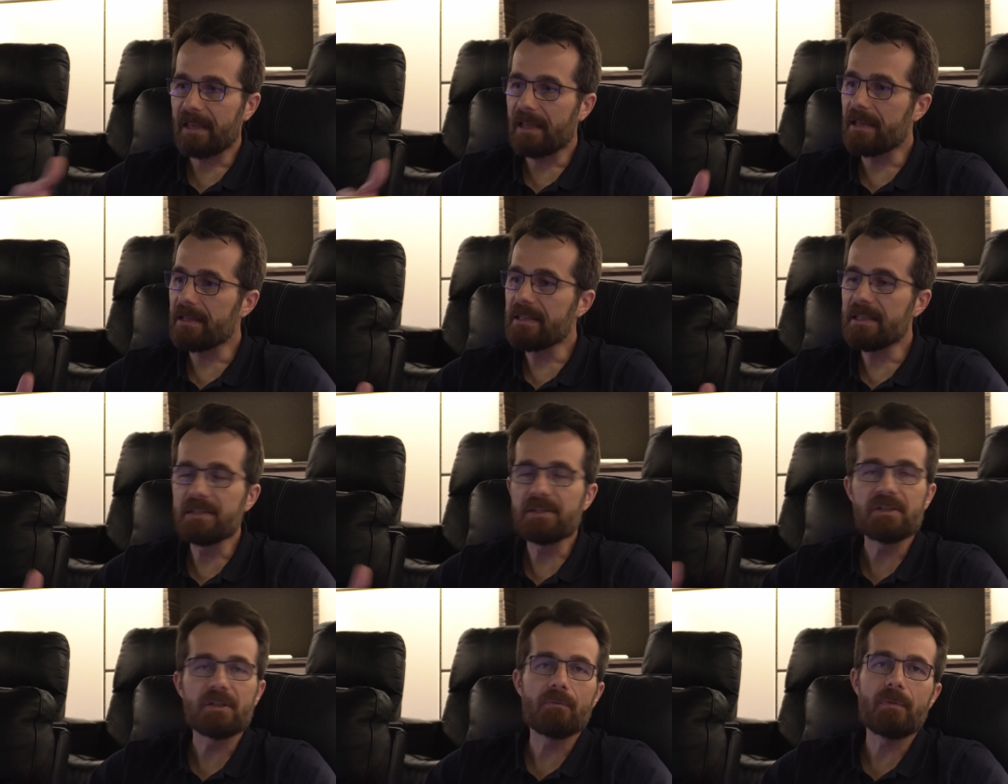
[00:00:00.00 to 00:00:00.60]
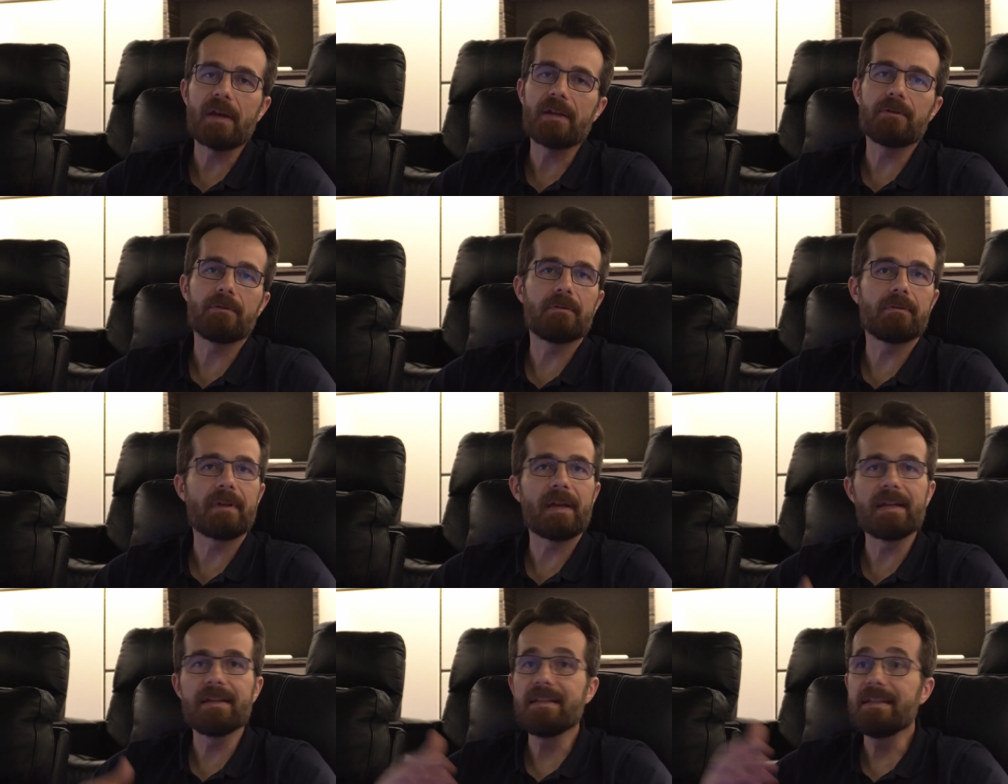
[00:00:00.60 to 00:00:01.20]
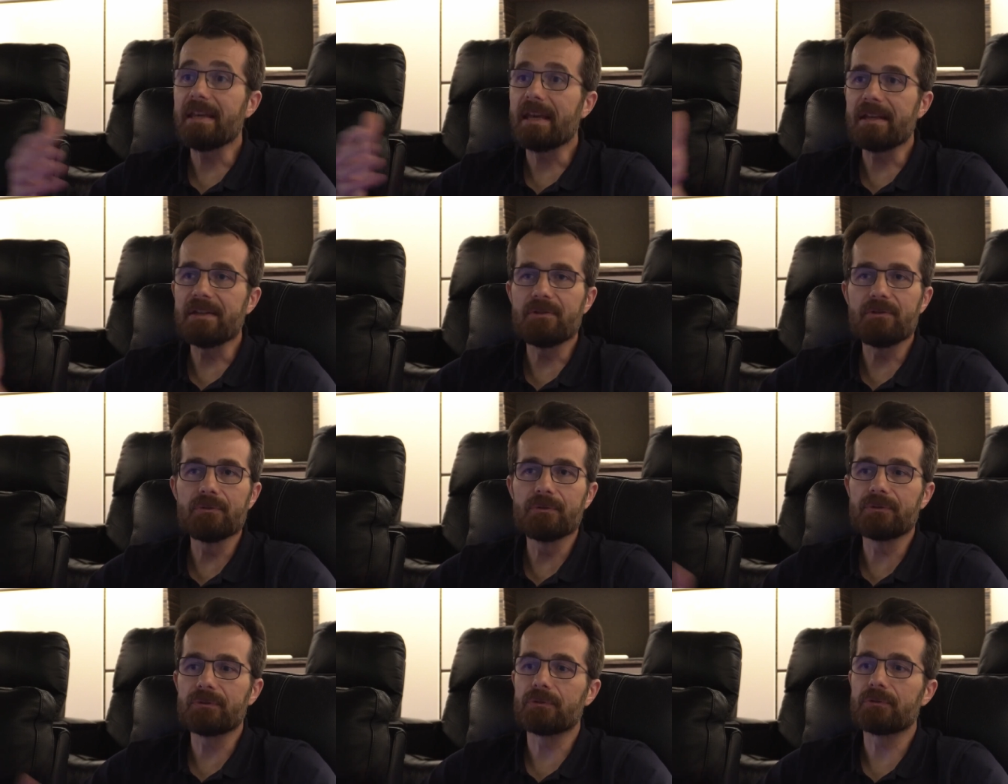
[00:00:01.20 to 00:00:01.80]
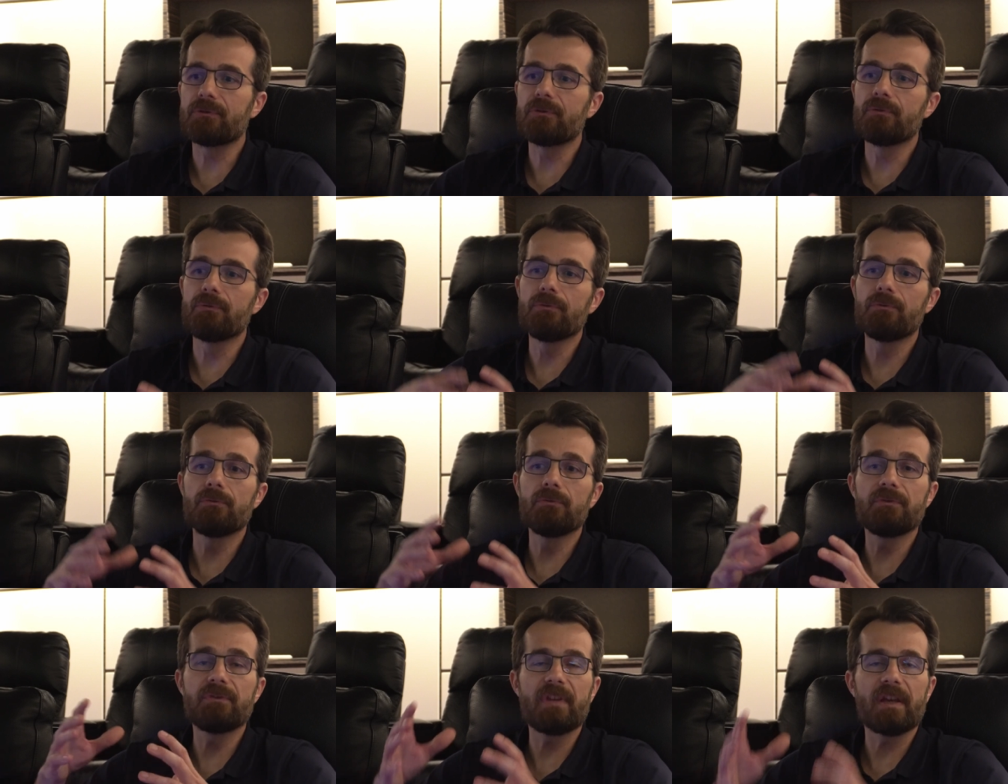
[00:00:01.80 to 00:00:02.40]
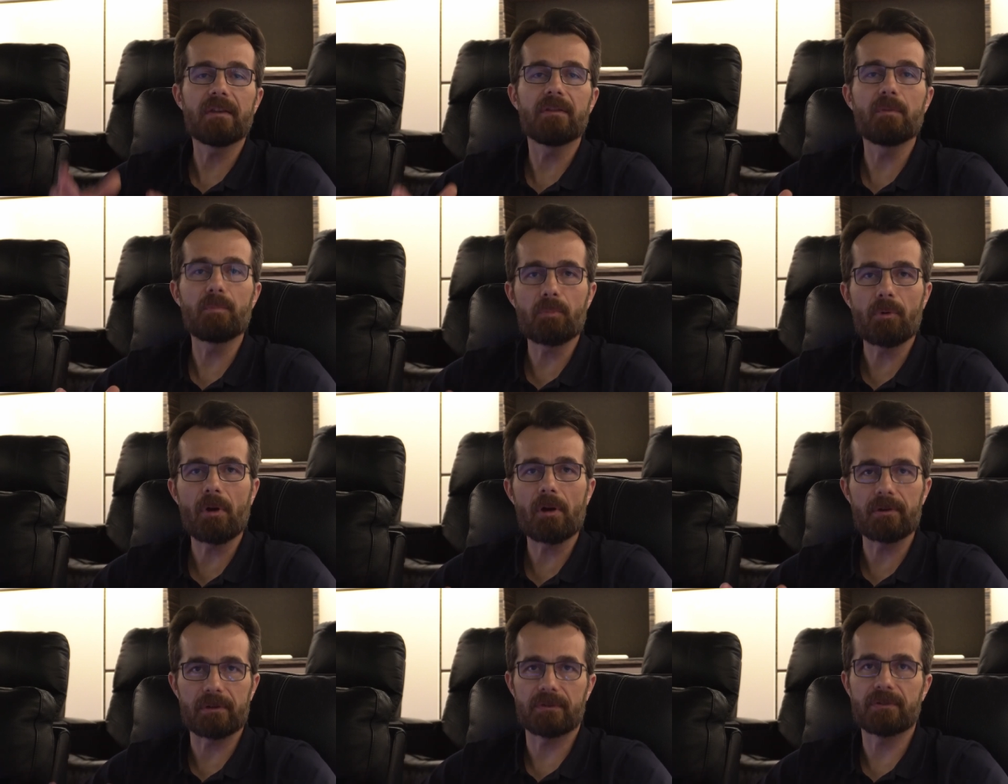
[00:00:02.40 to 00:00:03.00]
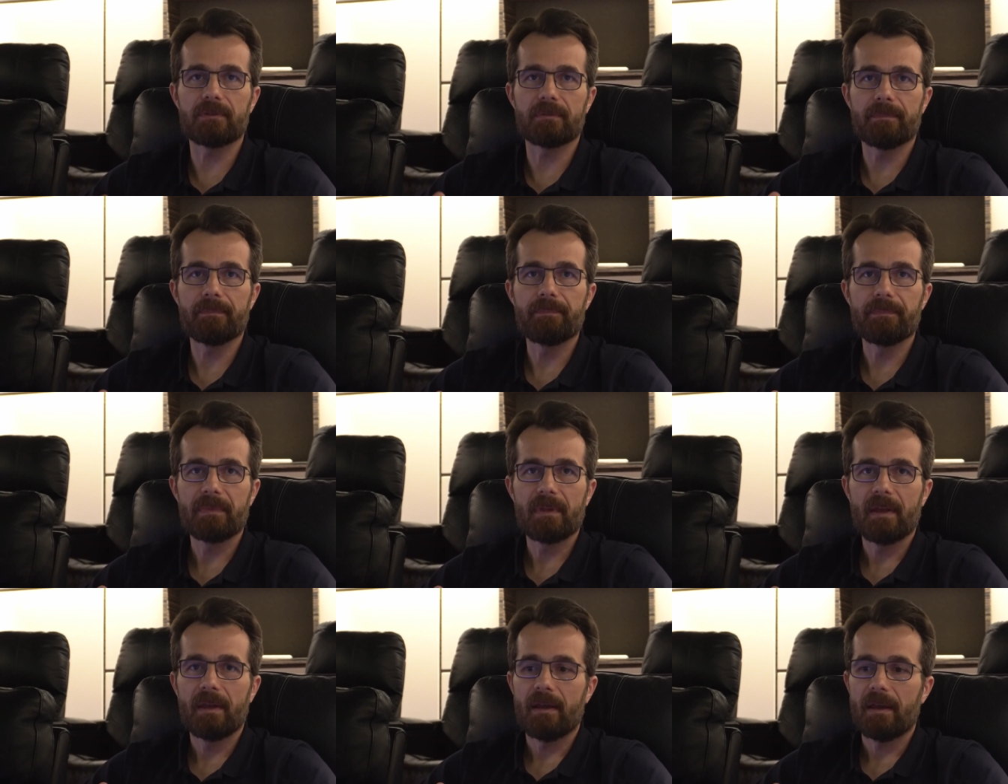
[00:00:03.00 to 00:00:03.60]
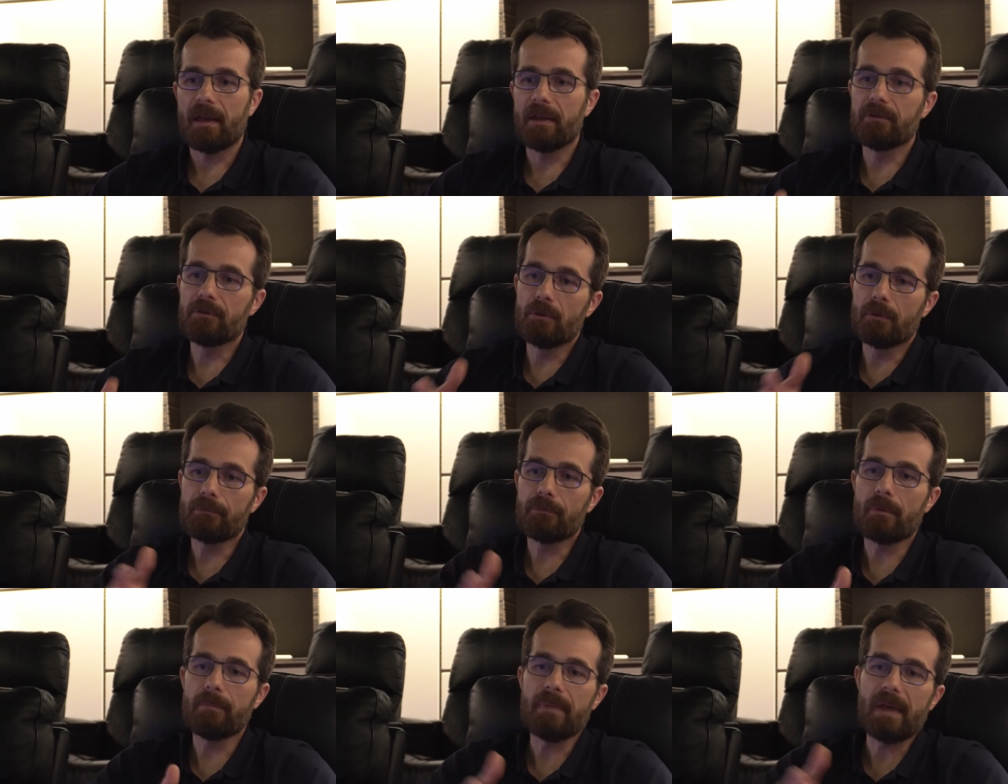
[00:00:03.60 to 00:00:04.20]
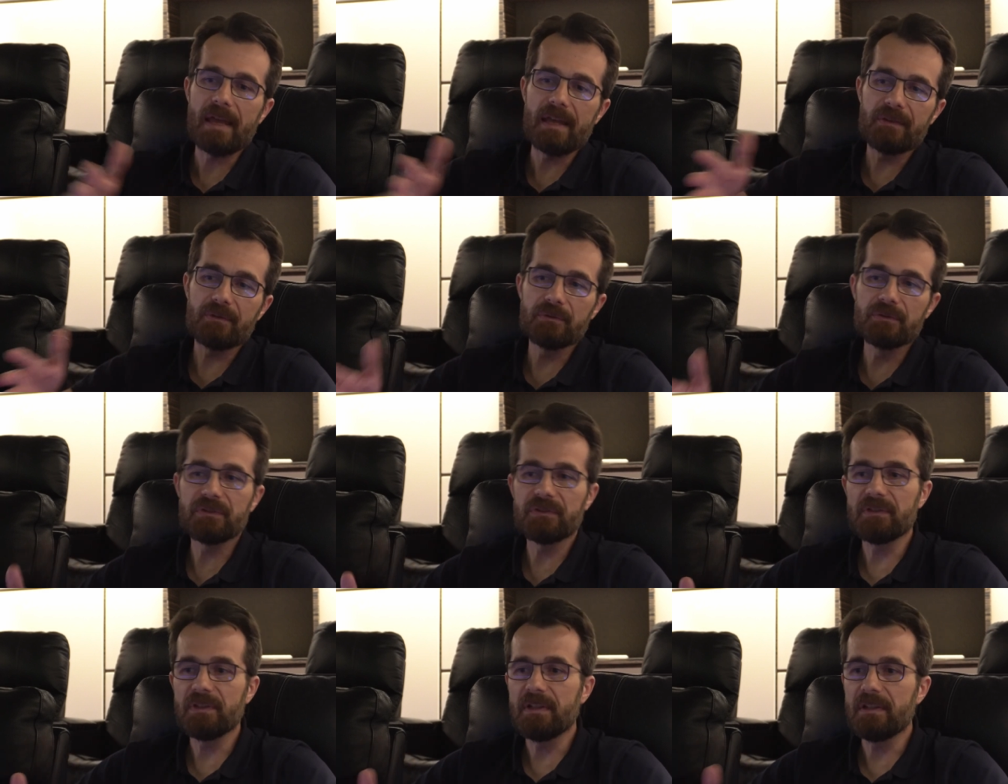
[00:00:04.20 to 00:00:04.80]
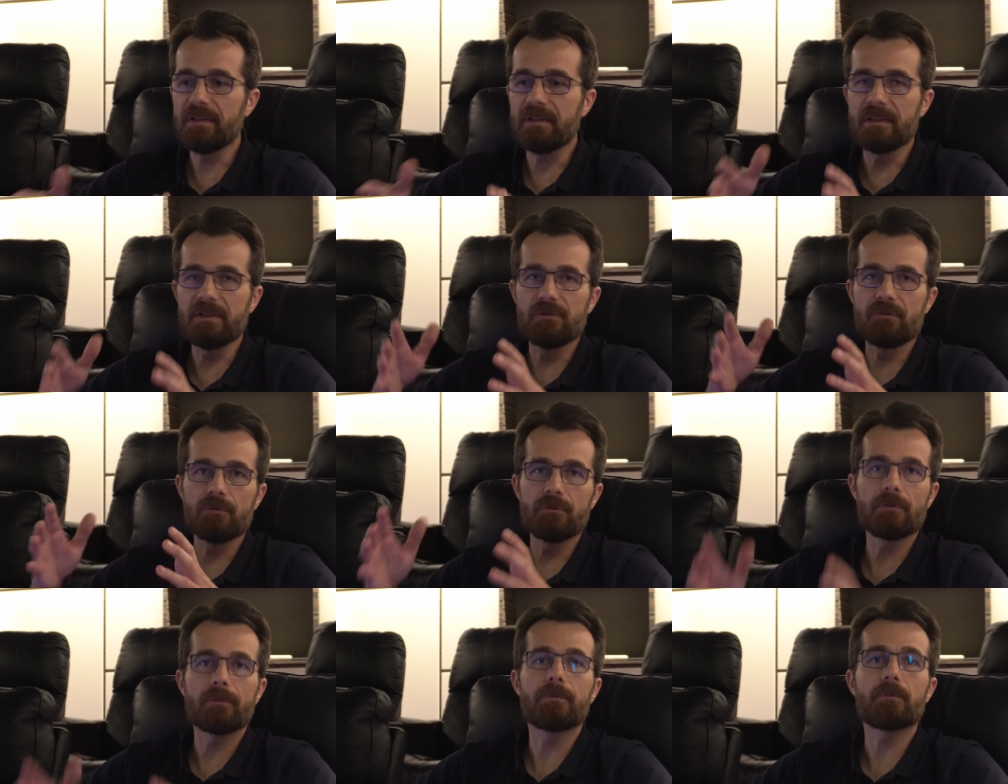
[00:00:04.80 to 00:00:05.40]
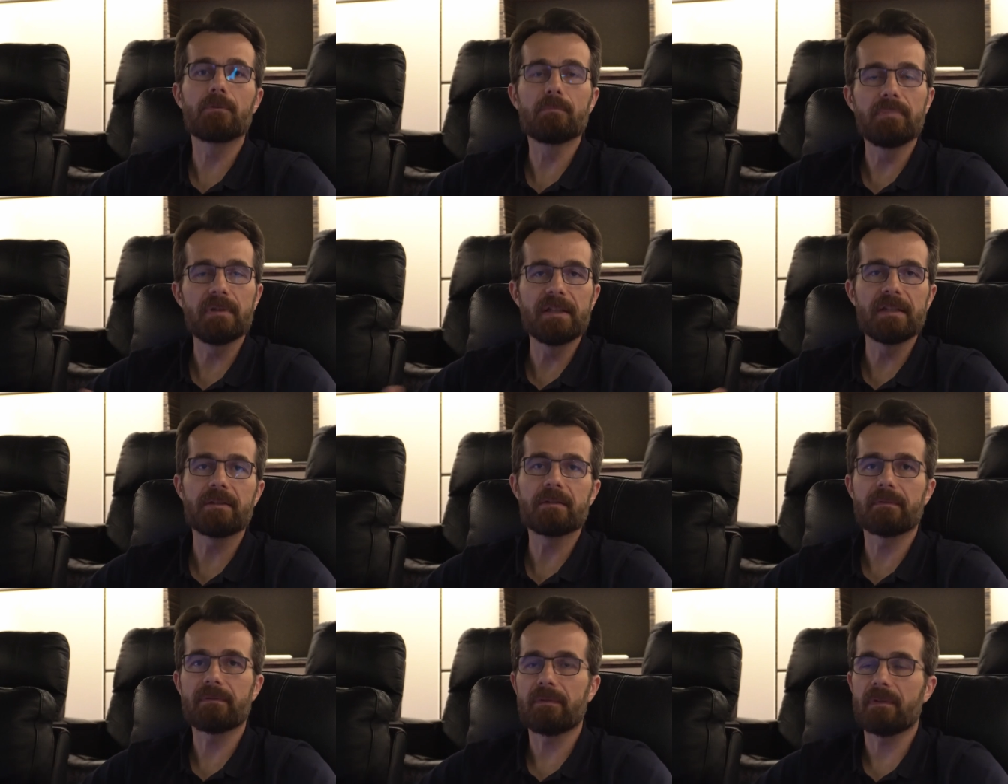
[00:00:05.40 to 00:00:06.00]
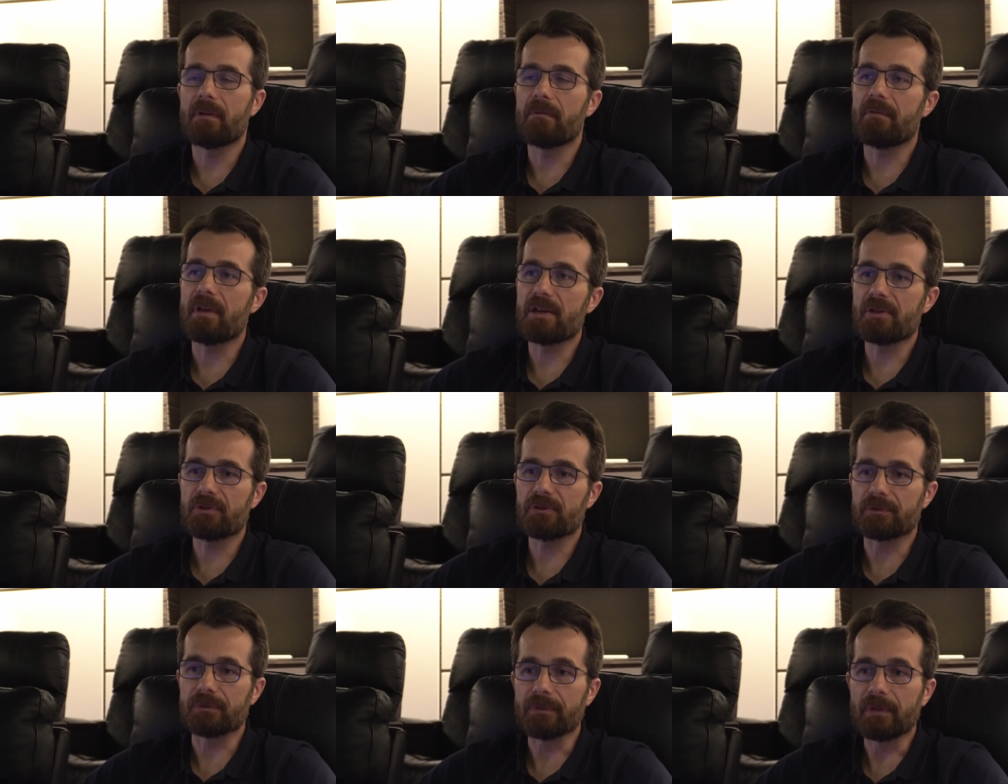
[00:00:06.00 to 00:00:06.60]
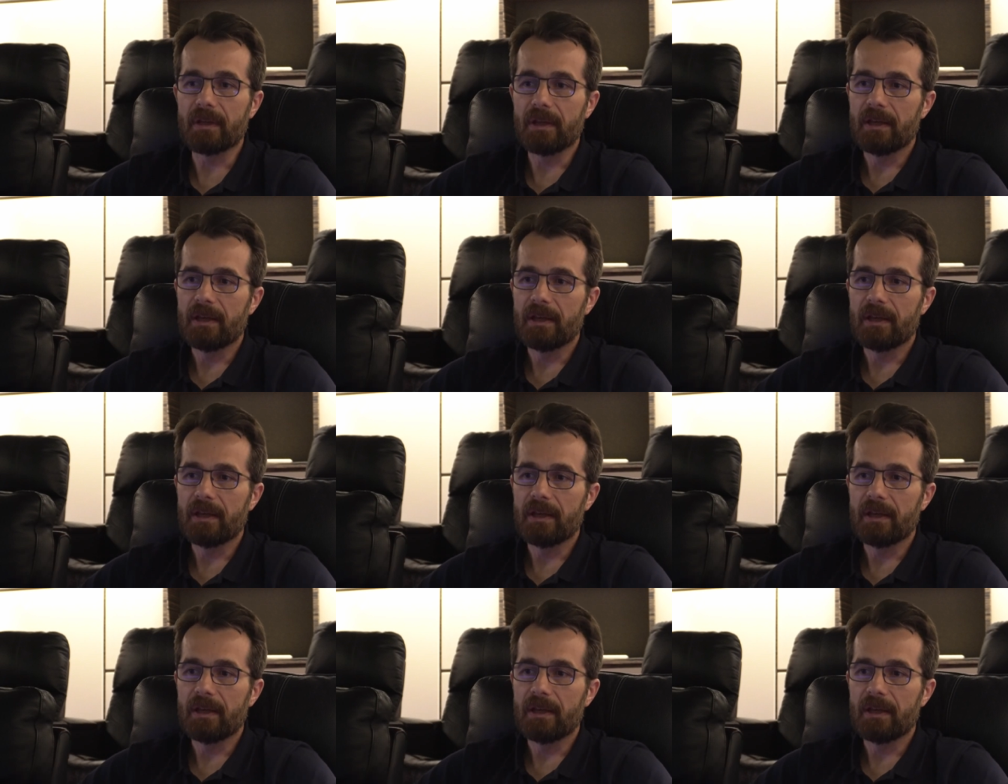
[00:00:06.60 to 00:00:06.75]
any integrator, any end user to, to take the product and go from A to Z into the complete configuration.